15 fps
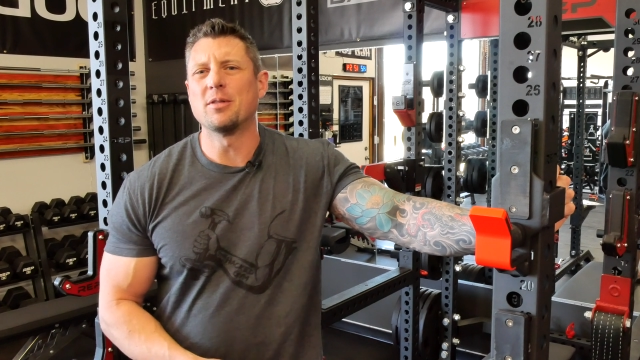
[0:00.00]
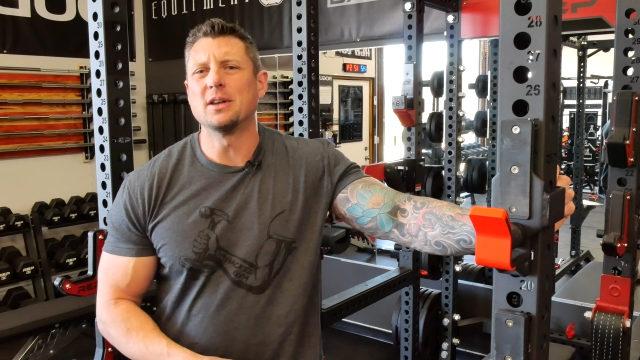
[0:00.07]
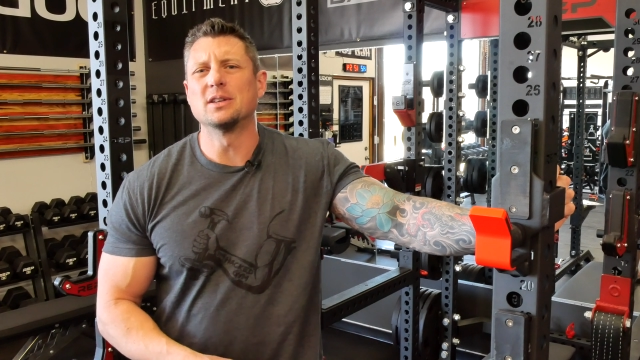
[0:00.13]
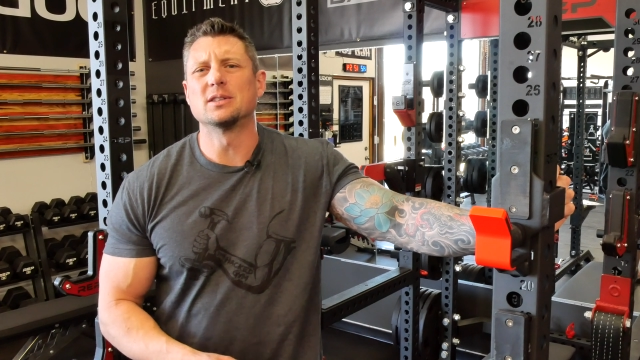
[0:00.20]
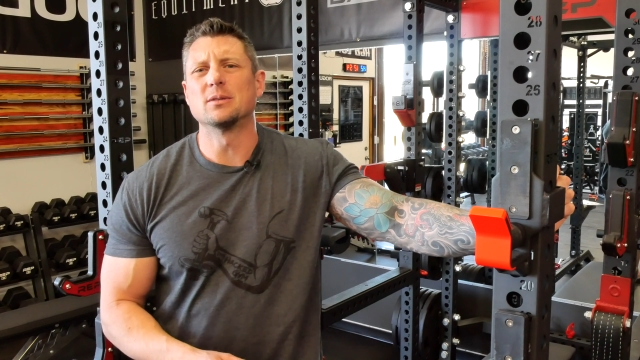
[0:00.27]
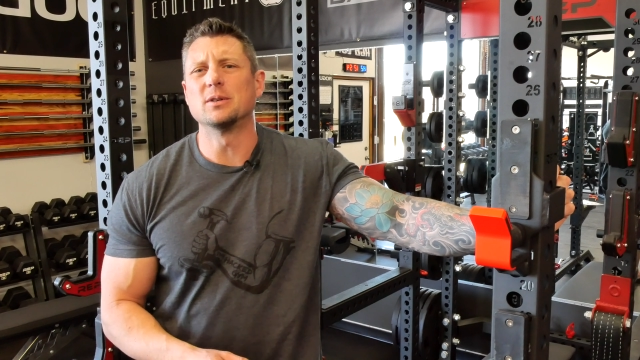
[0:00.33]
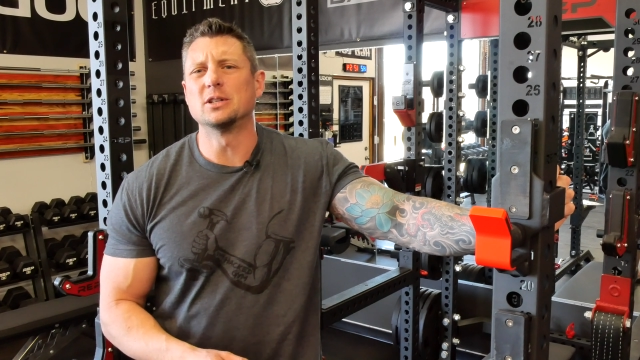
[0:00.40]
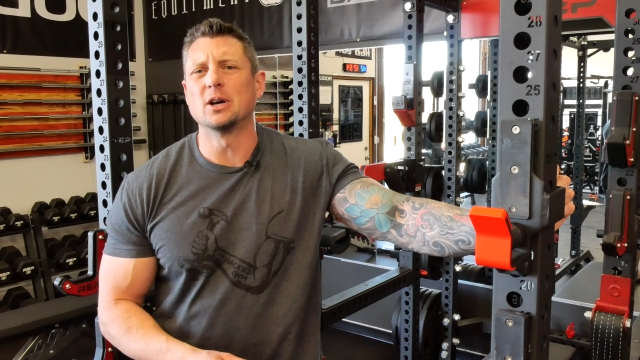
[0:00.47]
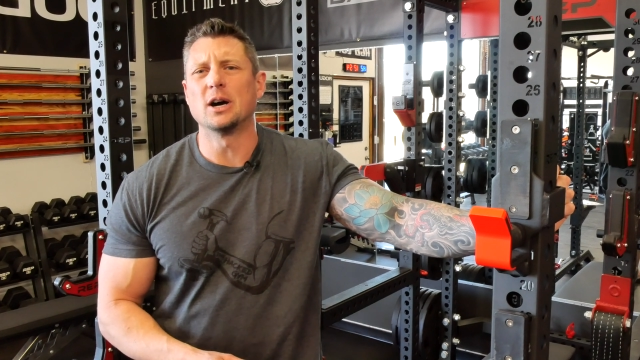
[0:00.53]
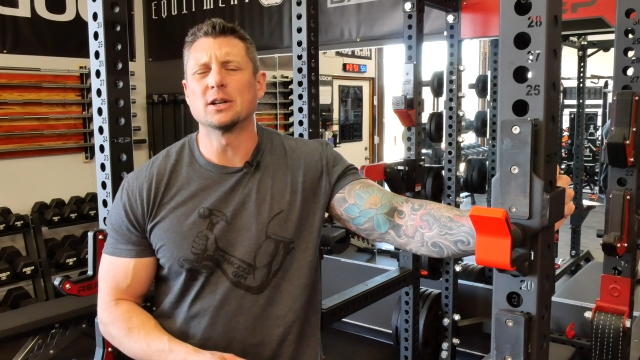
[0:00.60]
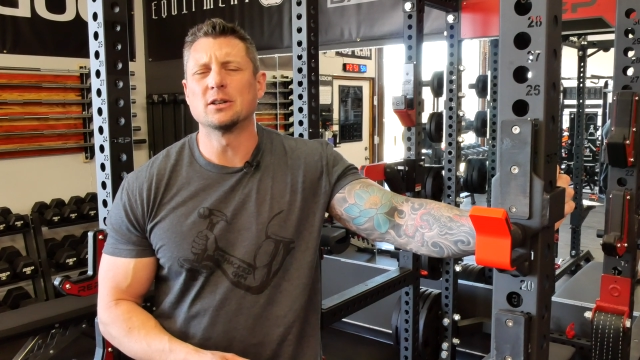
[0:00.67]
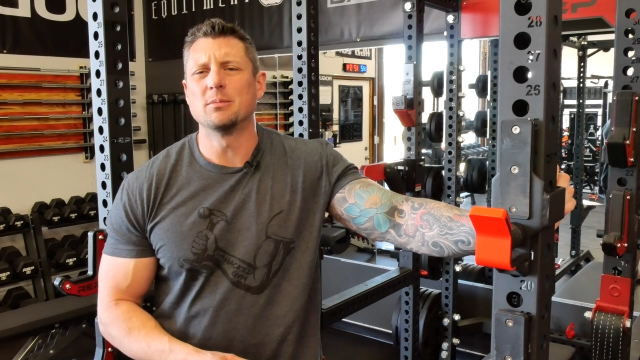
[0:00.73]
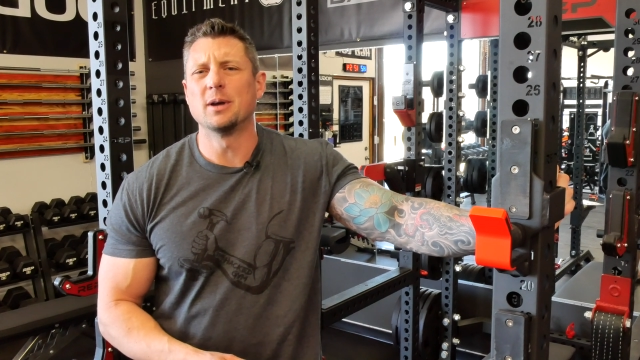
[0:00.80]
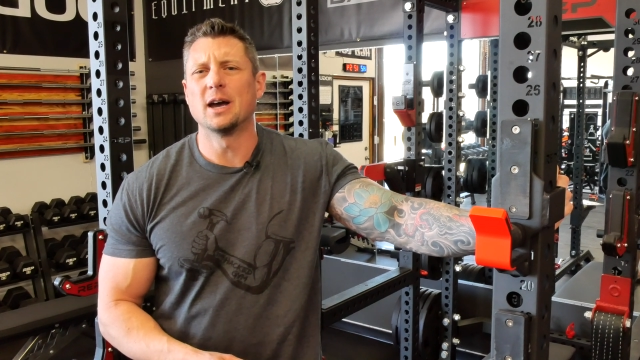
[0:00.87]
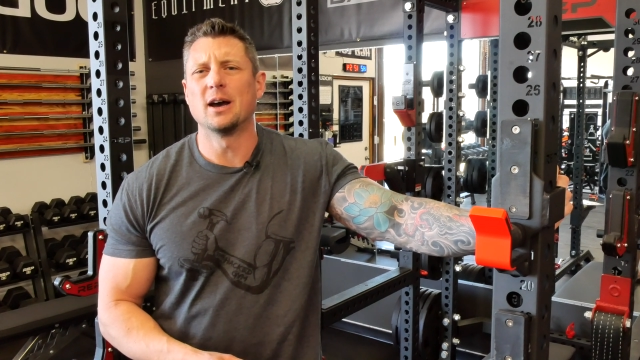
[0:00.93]
things that we
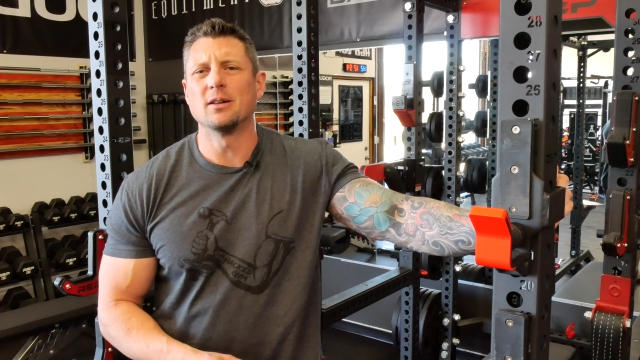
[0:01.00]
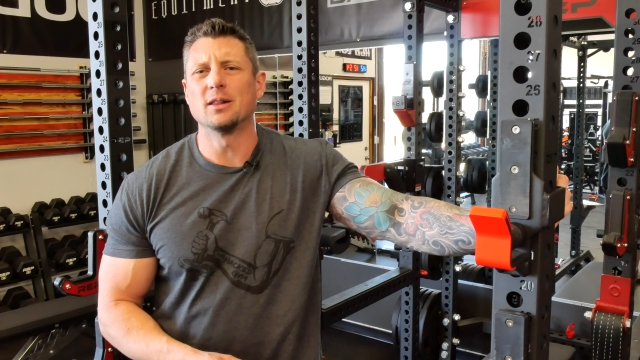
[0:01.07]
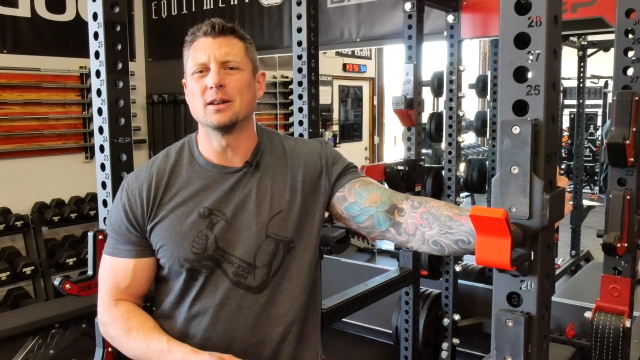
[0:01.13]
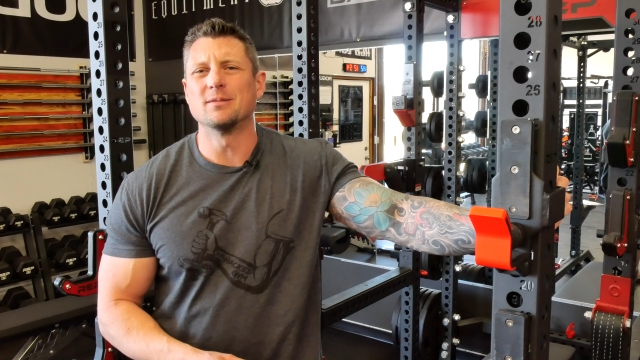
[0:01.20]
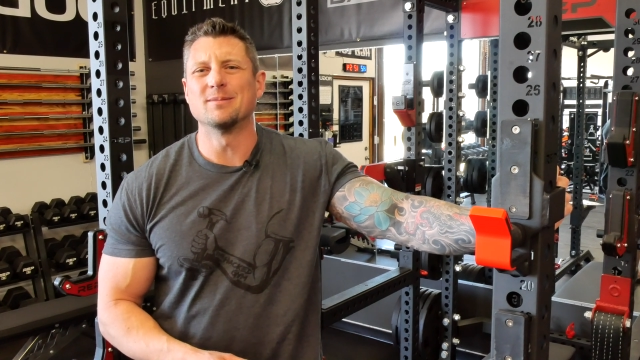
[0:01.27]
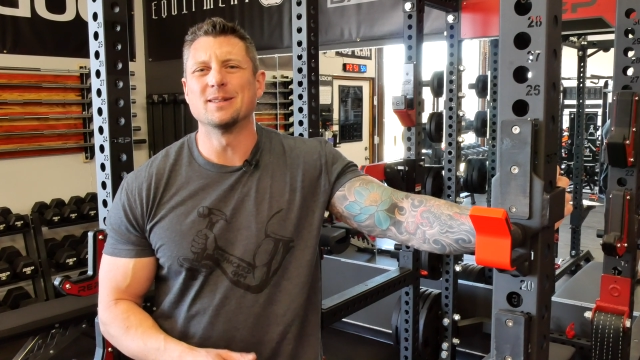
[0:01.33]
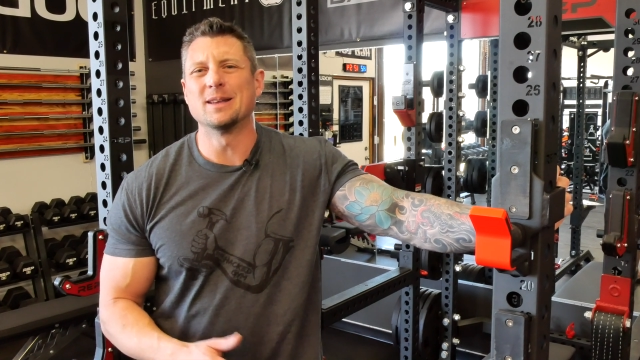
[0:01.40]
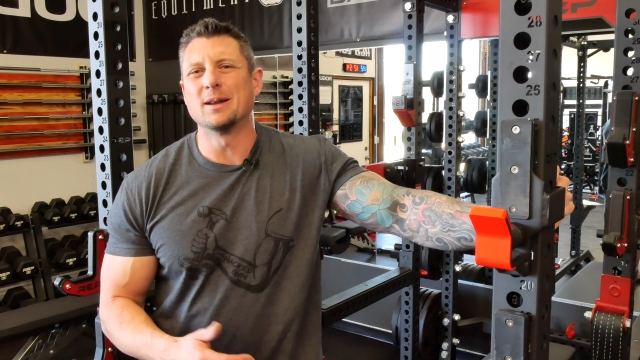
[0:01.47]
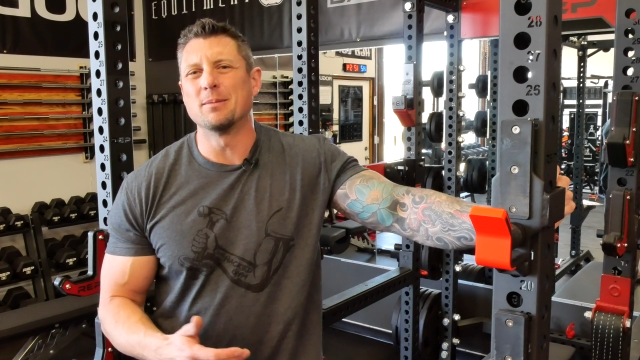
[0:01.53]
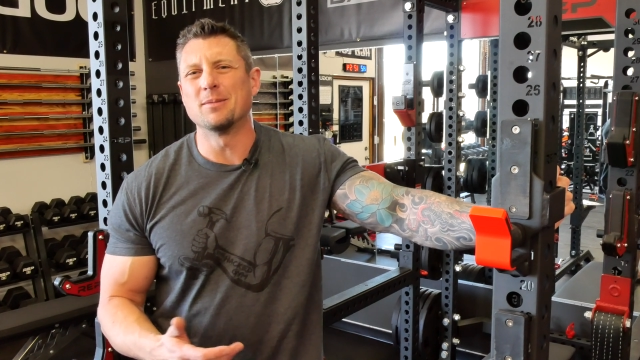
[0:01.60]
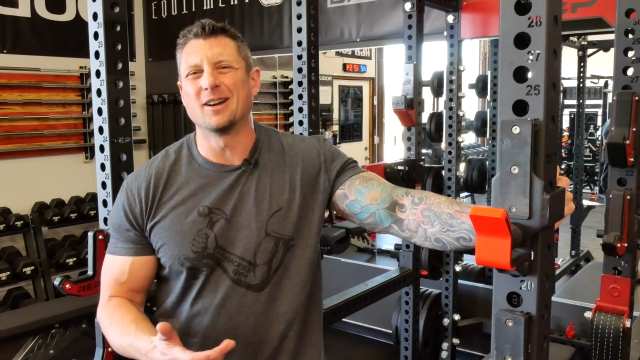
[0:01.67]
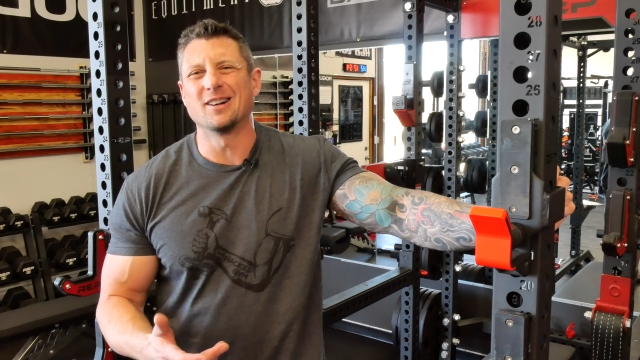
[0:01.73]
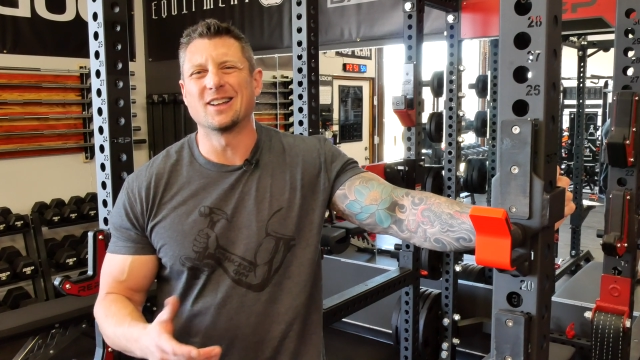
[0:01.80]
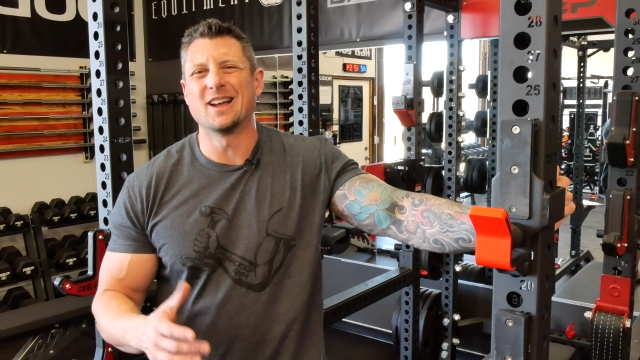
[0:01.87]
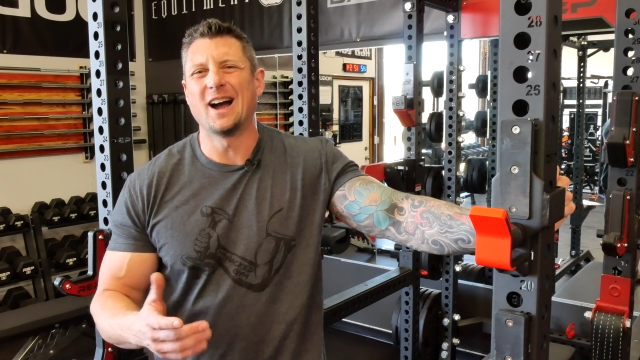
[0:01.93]
talked about that
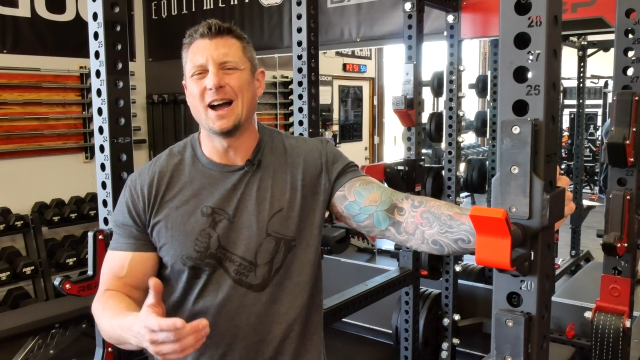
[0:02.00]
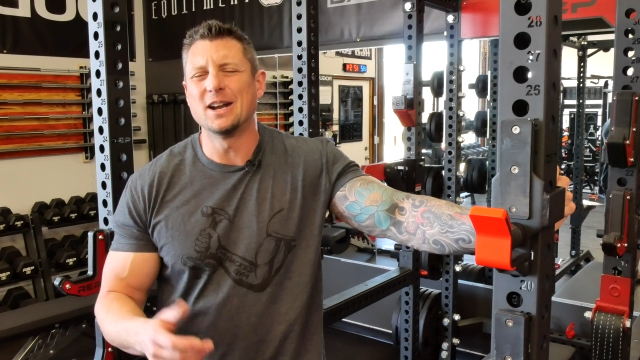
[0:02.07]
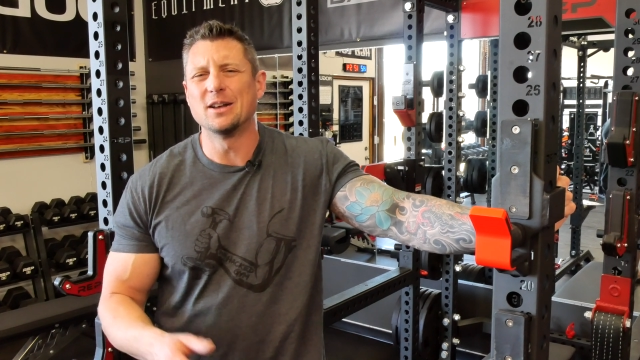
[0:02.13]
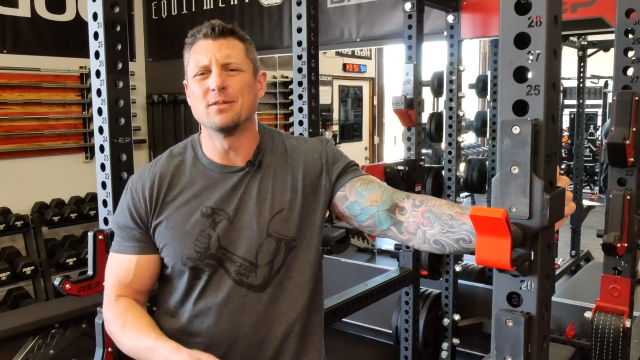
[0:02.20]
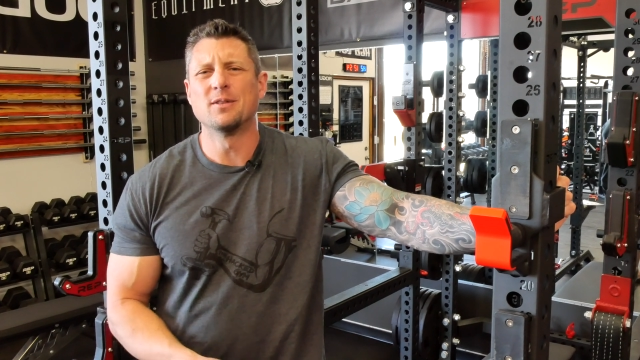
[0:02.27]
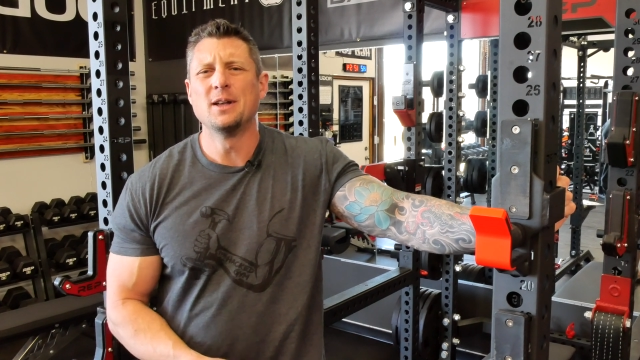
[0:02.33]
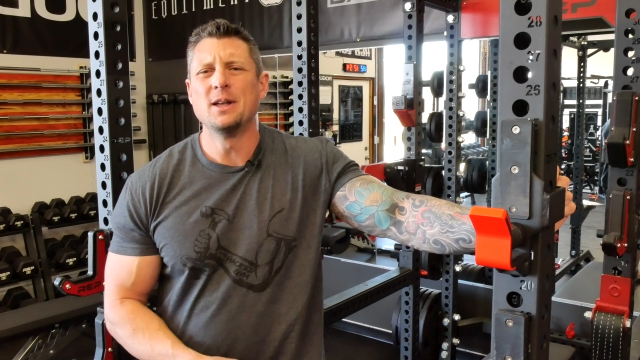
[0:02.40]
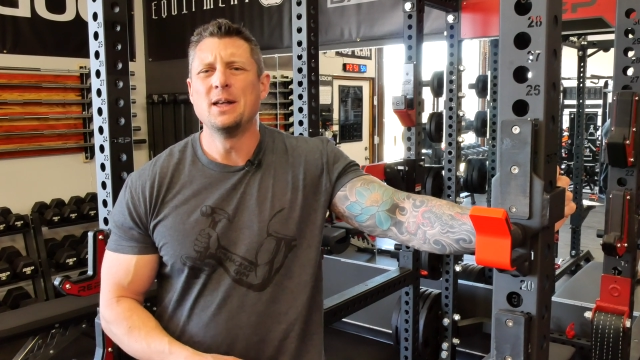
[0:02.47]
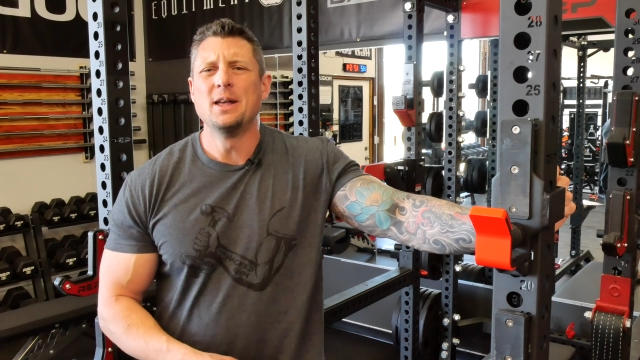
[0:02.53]
are kind of